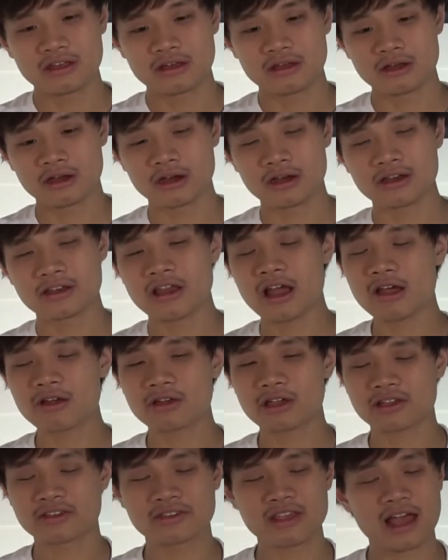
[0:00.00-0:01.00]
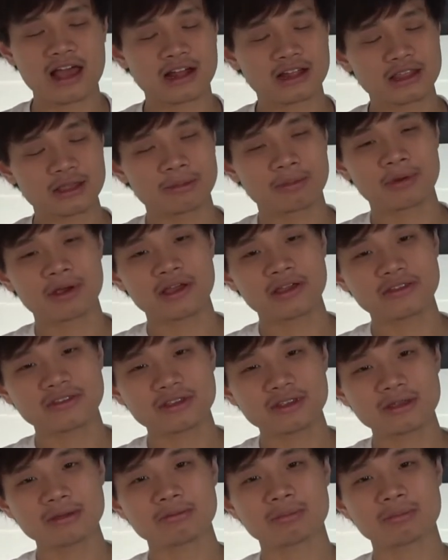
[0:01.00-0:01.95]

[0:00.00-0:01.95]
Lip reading: or not exactly pricey,